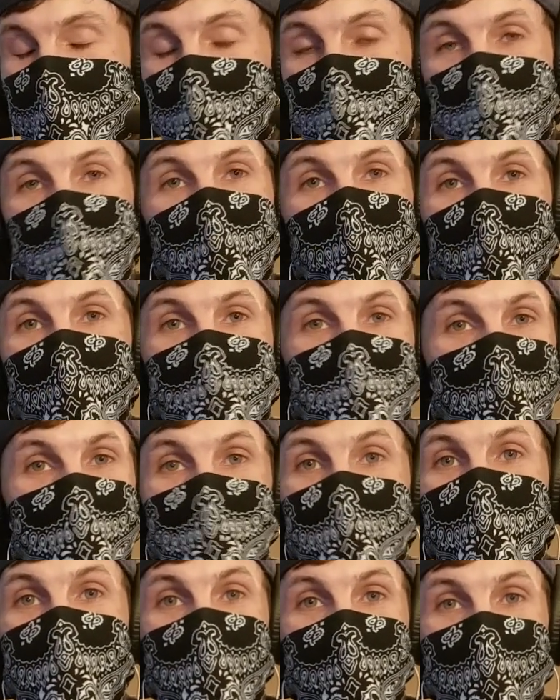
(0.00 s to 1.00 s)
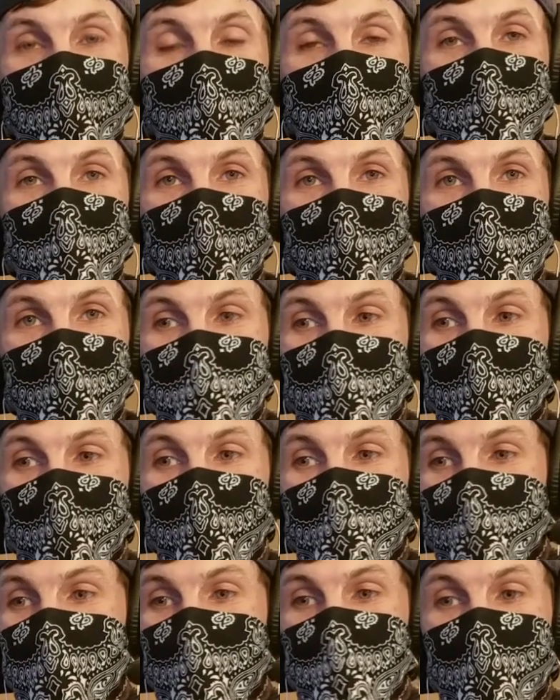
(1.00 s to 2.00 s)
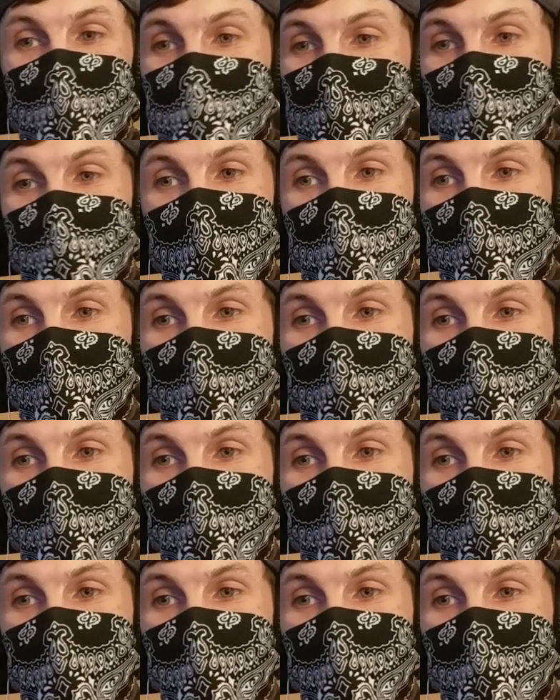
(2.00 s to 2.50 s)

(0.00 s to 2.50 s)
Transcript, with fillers: way more than I thought that it was because